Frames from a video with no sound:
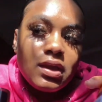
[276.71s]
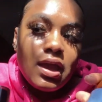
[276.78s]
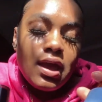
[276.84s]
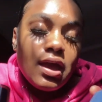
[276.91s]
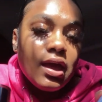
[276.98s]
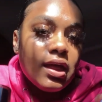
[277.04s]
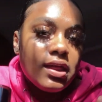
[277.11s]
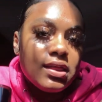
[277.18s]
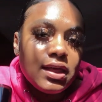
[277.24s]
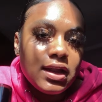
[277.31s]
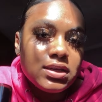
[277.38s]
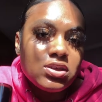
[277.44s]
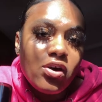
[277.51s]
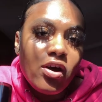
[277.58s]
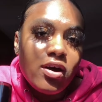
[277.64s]
And that
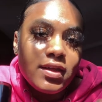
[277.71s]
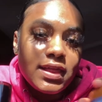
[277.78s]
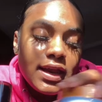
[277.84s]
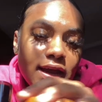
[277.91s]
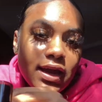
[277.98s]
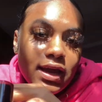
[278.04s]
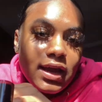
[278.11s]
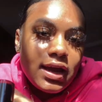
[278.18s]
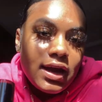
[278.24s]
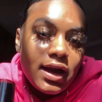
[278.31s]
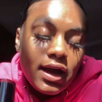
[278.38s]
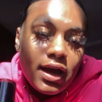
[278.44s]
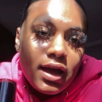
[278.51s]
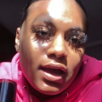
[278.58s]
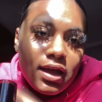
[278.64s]
is all that I
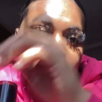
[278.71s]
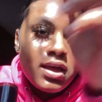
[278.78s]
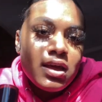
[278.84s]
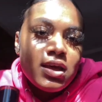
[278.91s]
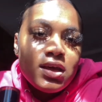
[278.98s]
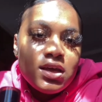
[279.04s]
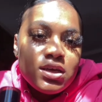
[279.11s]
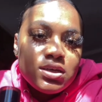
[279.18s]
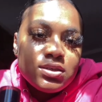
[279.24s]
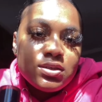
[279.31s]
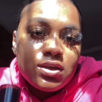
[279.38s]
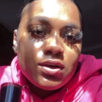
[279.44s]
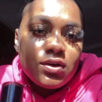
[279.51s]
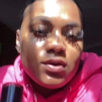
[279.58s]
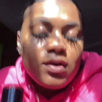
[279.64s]
got. So
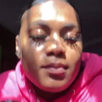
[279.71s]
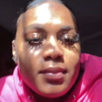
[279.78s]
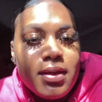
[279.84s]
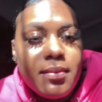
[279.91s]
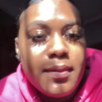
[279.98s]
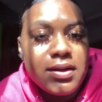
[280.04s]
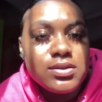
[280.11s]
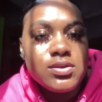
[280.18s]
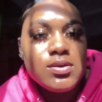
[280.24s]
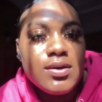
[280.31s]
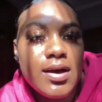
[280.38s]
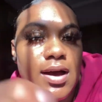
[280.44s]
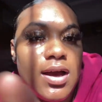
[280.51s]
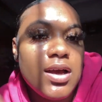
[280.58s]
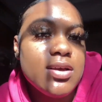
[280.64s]
I'm gonna get back to you
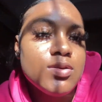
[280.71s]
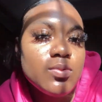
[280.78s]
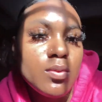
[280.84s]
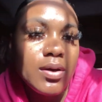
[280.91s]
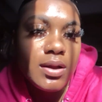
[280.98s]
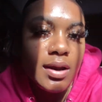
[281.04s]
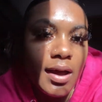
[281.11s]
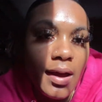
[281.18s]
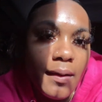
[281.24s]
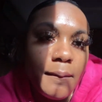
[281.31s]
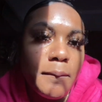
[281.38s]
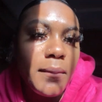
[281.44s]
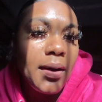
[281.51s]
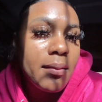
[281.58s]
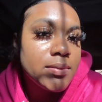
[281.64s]
guys when I'm
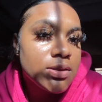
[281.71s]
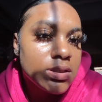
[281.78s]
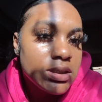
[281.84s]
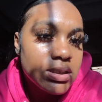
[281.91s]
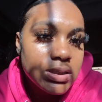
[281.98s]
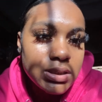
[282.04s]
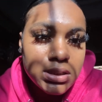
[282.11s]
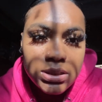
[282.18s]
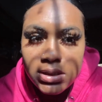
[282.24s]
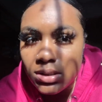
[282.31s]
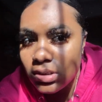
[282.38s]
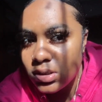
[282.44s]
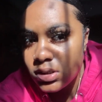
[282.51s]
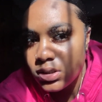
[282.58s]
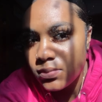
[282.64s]
about to eat
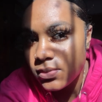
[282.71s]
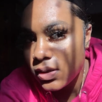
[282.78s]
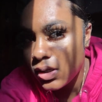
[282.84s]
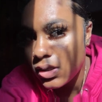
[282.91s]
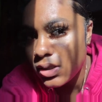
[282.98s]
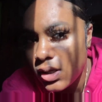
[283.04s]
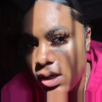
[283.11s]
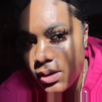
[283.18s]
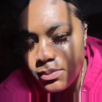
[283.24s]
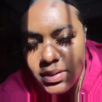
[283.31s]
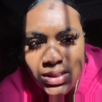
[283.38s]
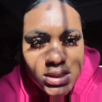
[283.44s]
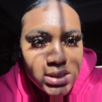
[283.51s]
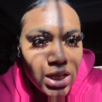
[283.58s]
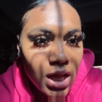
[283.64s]
or something like that. But
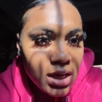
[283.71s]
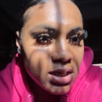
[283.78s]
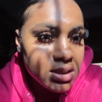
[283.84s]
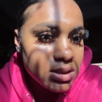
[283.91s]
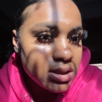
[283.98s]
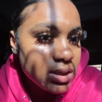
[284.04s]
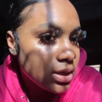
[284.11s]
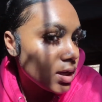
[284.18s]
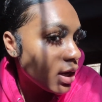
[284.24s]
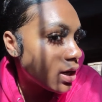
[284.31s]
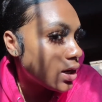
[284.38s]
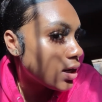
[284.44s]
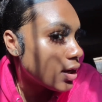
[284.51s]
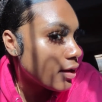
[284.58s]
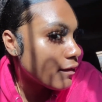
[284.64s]
this lighting is hitting kind
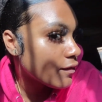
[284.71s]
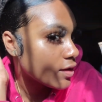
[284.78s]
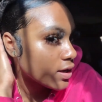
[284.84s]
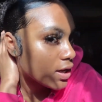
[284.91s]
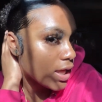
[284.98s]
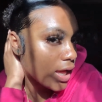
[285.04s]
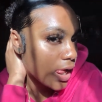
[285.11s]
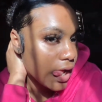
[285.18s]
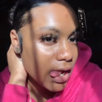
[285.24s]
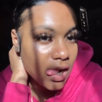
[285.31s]
of different, like.